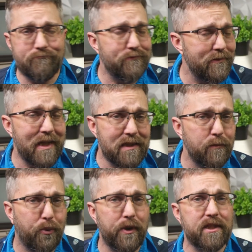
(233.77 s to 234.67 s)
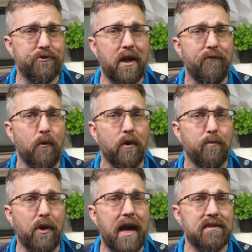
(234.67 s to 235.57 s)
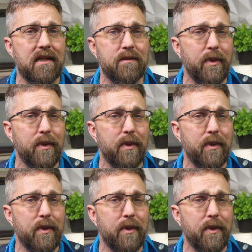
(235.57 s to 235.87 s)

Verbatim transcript: It's a pretty straightforward process,